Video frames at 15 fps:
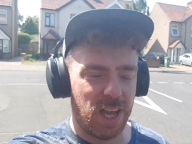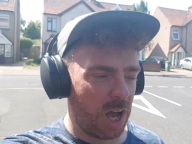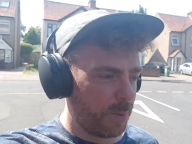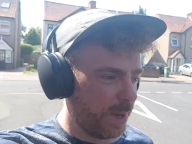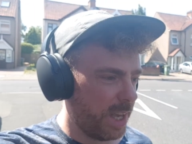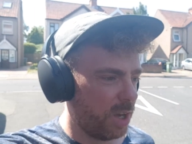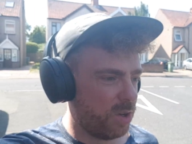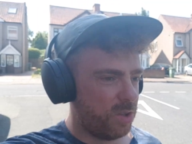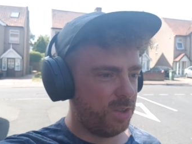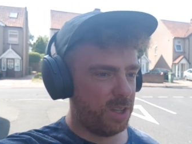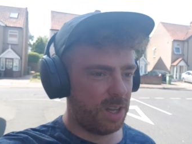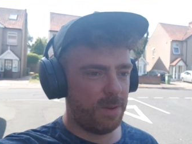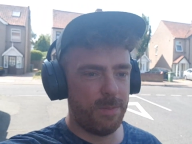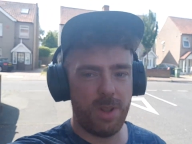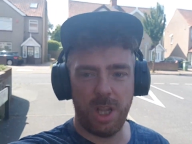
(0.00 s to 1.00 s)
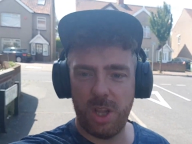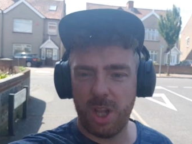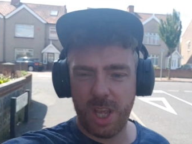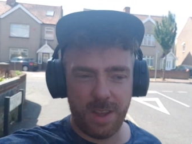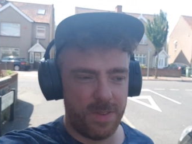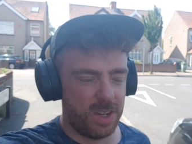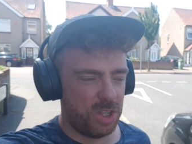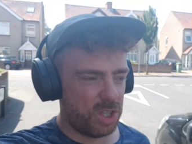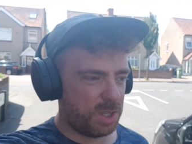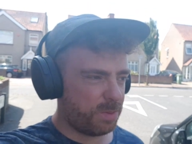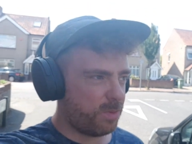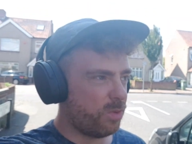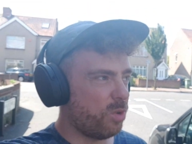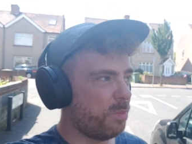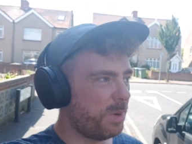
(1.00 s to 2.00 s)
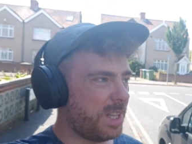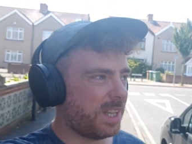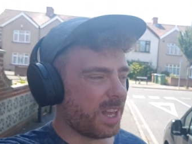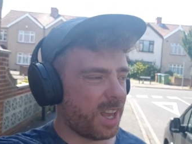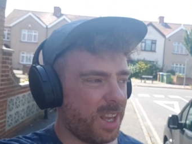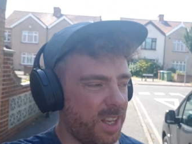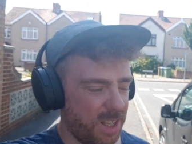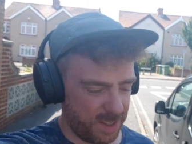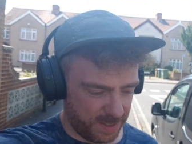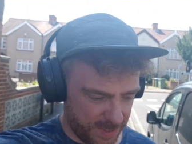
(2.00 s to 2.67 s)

how we get on. I'm leaving just before midday,